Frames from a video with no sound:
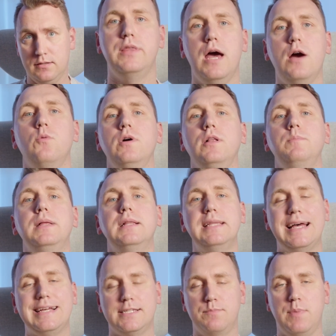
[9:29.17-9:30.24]
There will be
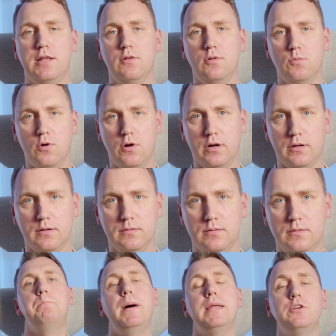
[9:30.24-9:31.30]
less manual work,
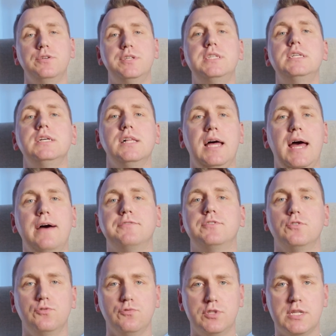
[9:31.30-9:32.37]
but you still have
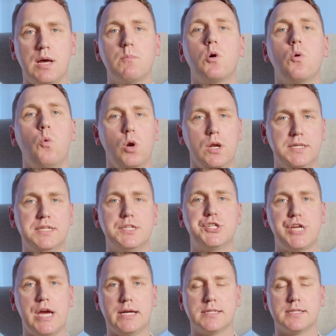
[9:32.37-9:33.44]
to do some quality
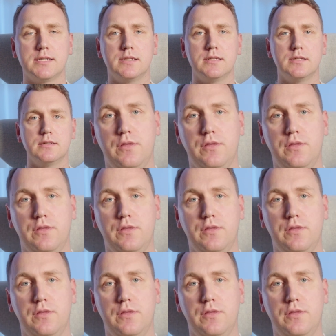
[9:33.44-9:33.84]
checks.